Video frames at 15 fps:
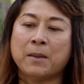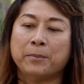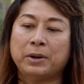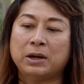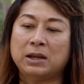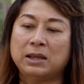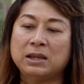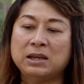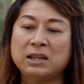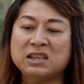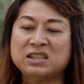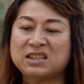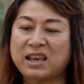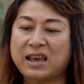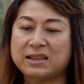But in
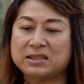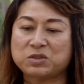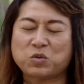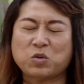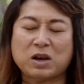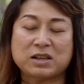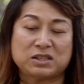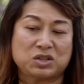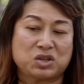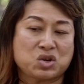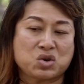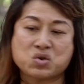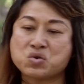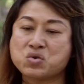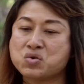this case, it was
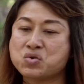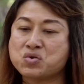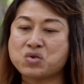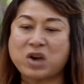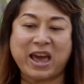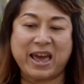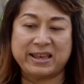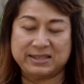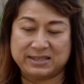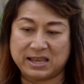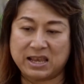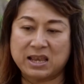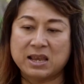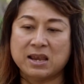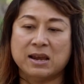
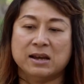crazy.